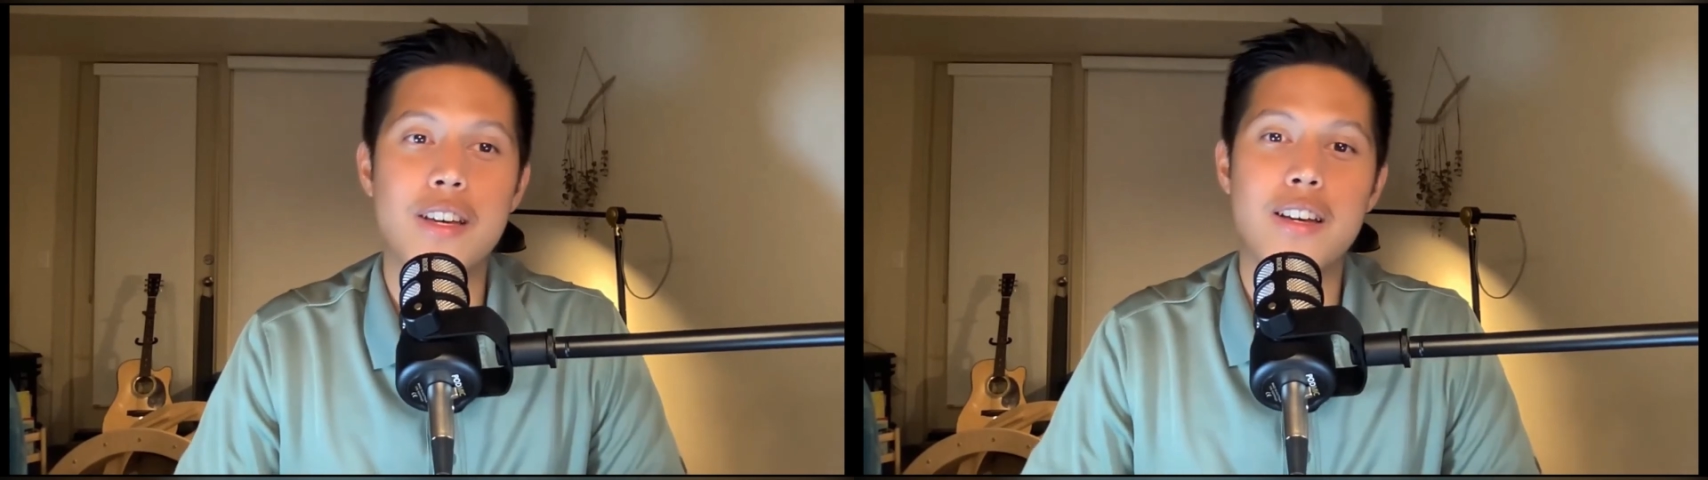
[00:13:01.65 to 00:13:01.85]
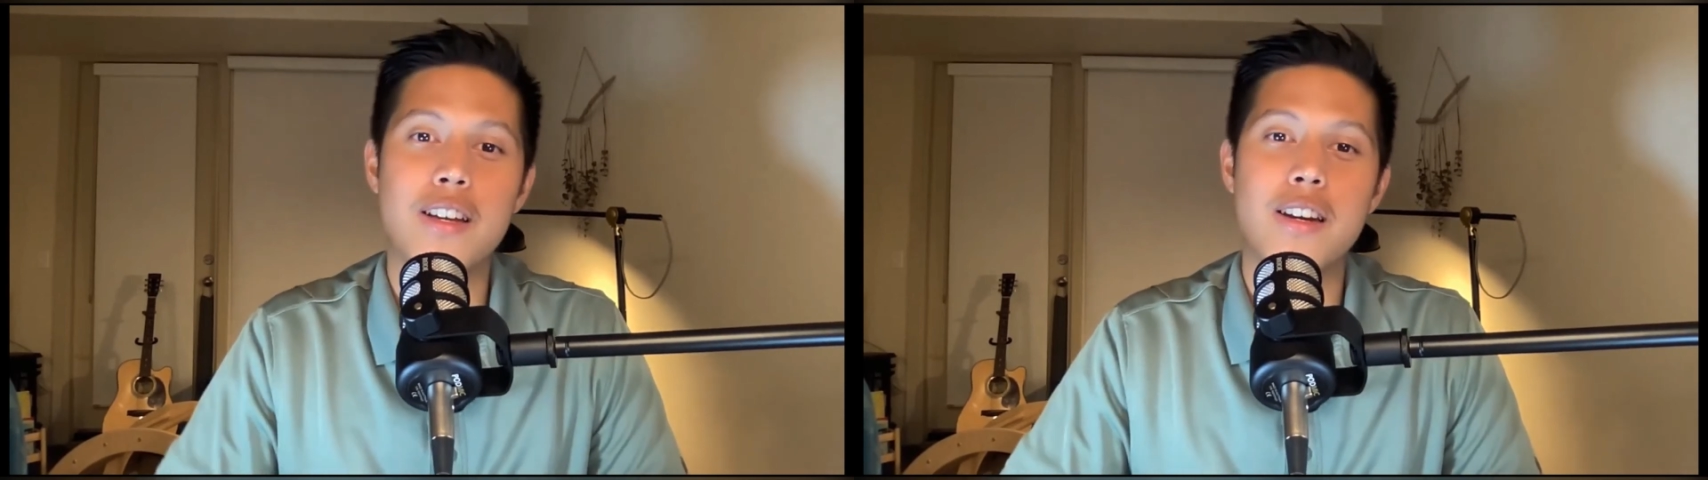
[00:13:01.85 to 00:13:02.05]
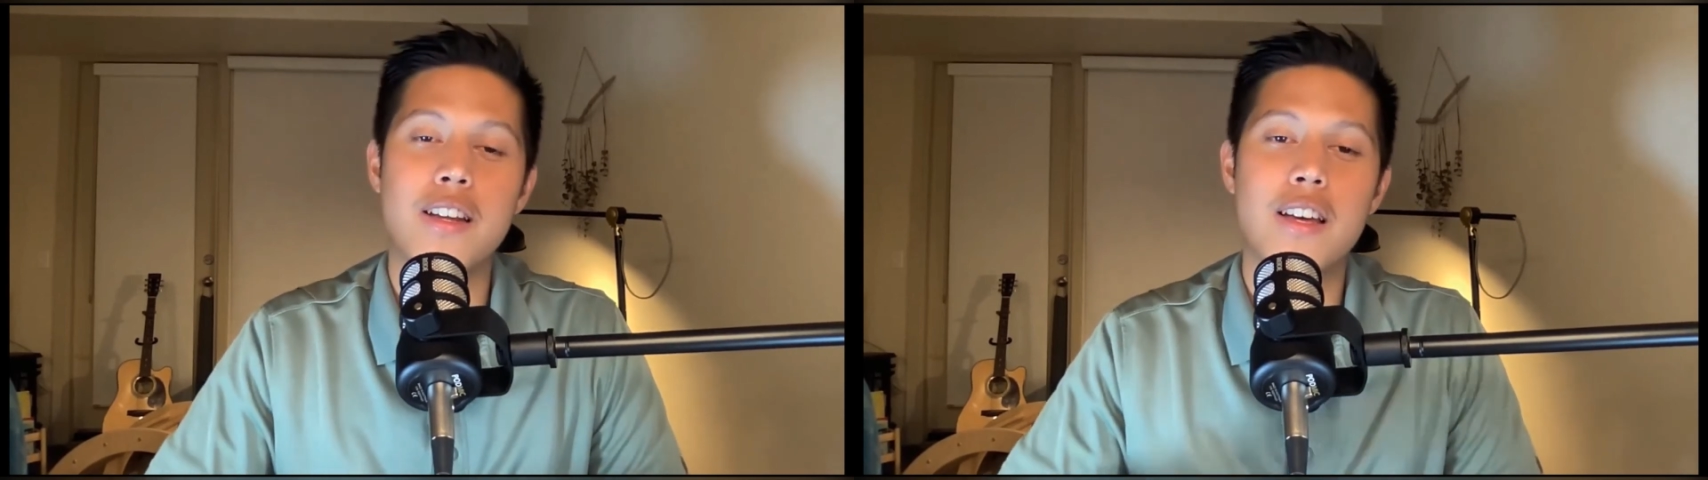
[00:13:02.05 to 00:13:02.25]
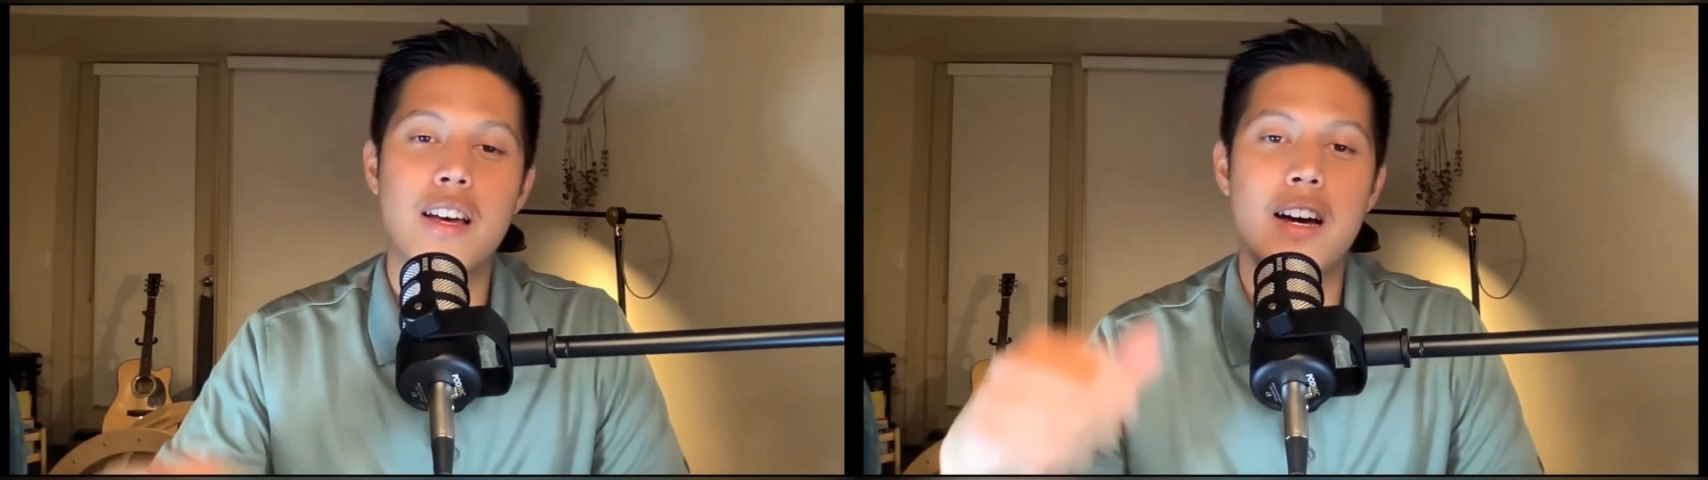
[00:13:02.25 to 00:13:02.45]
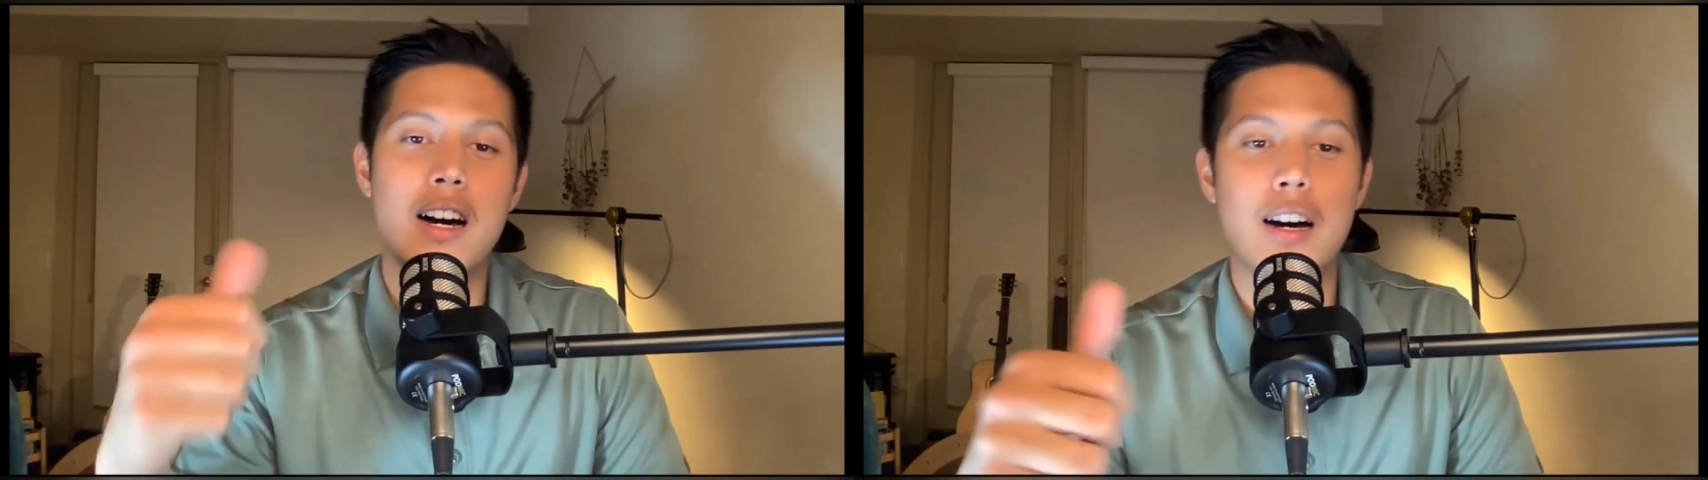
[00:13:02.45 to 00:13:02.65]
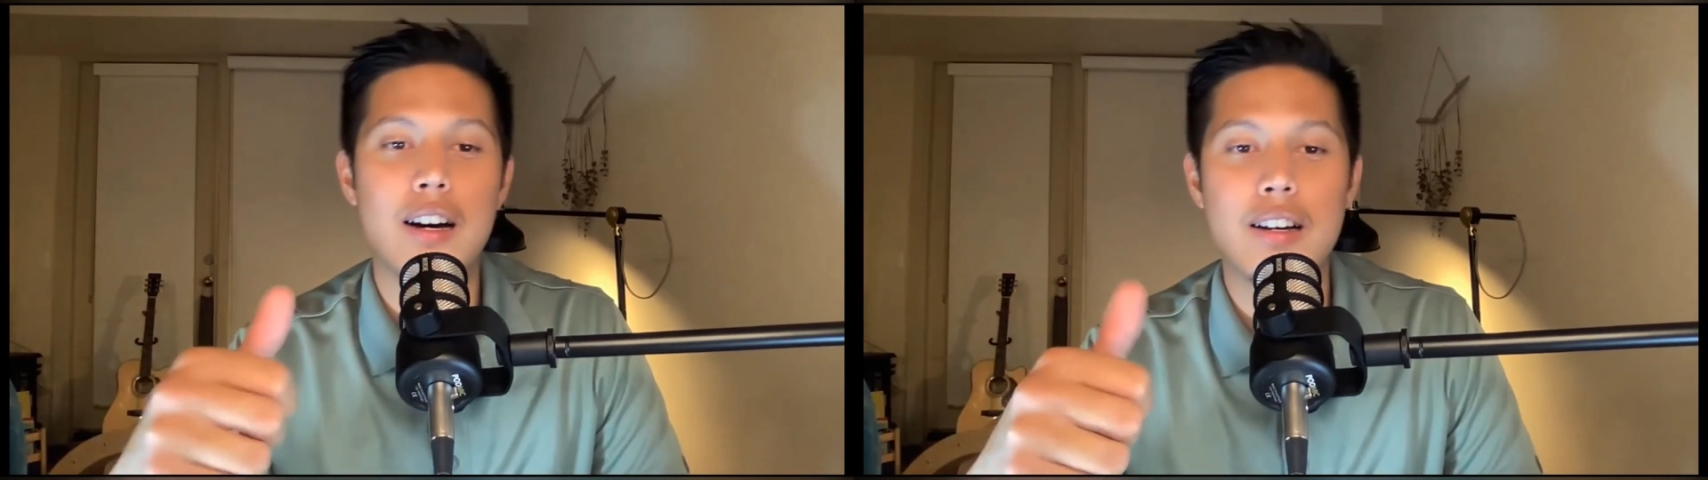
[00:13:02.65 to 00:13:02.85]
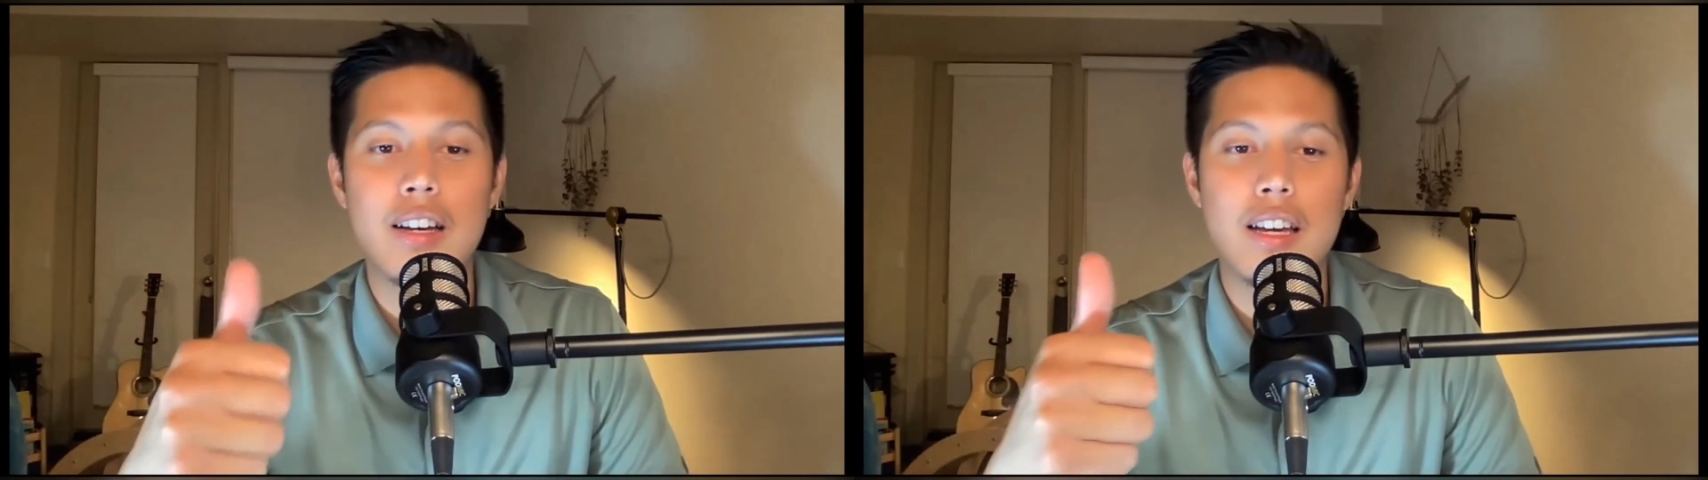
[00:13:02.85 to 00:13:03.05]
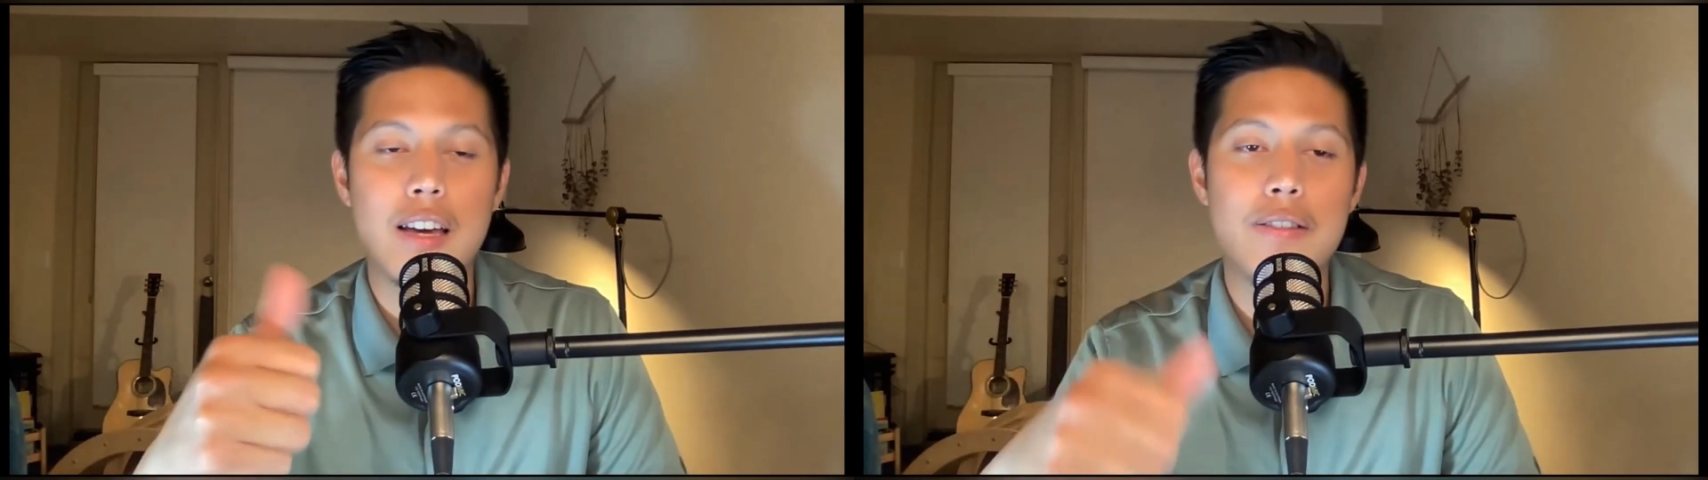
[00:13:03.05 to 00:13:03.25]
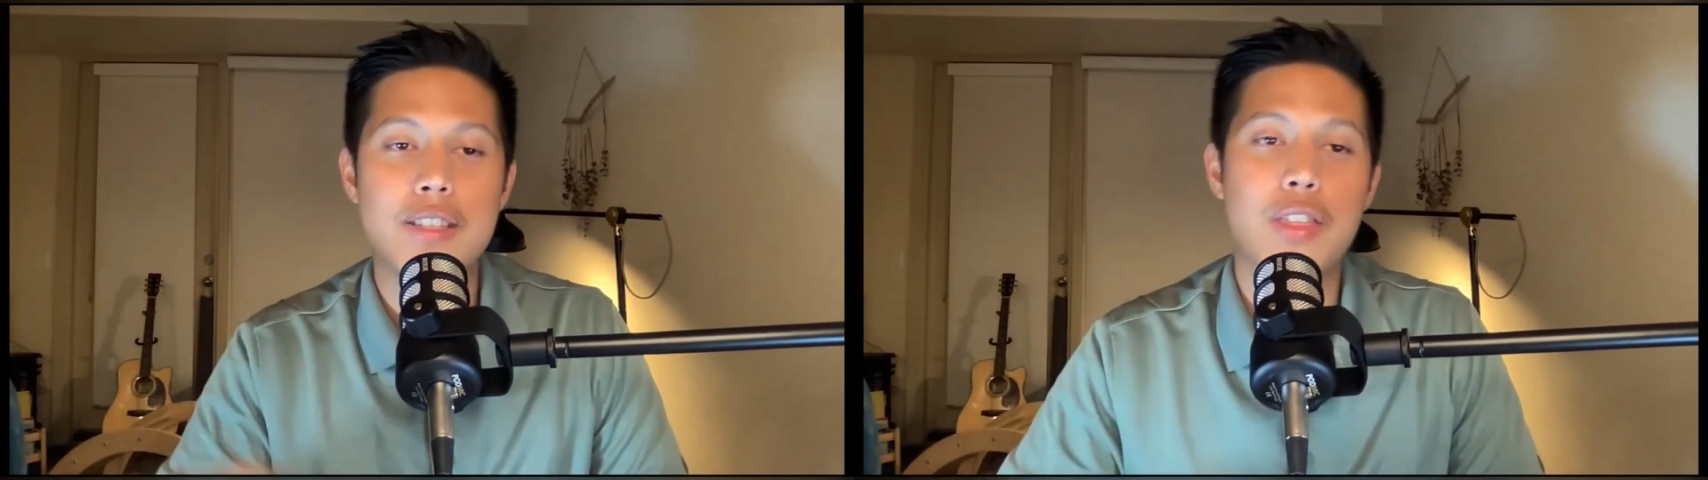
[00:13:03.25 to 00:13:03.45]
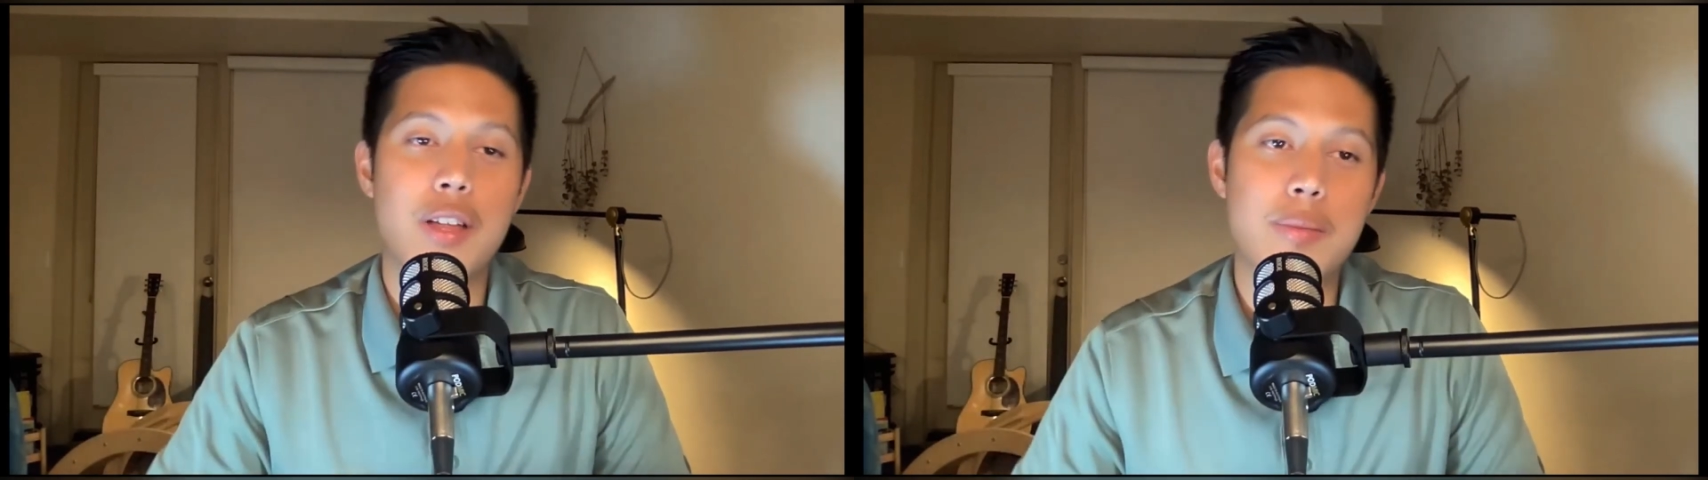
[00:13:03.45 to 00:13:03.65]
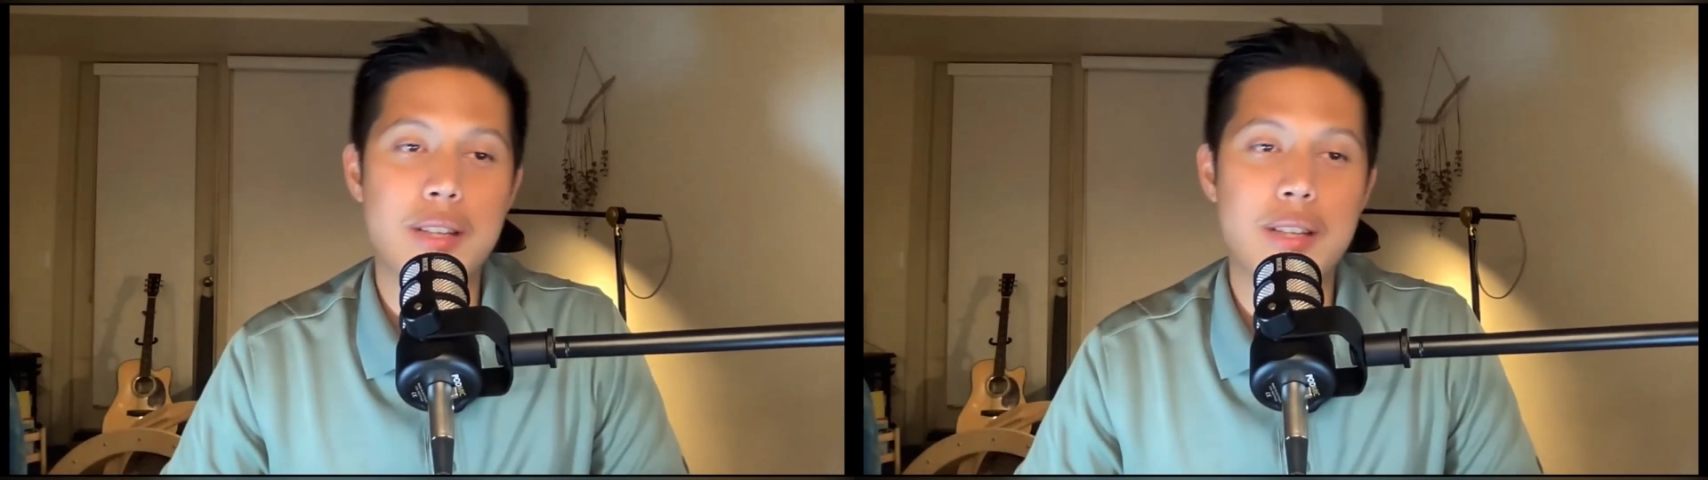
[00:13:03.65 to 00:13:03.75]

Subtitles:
could give us a thumbs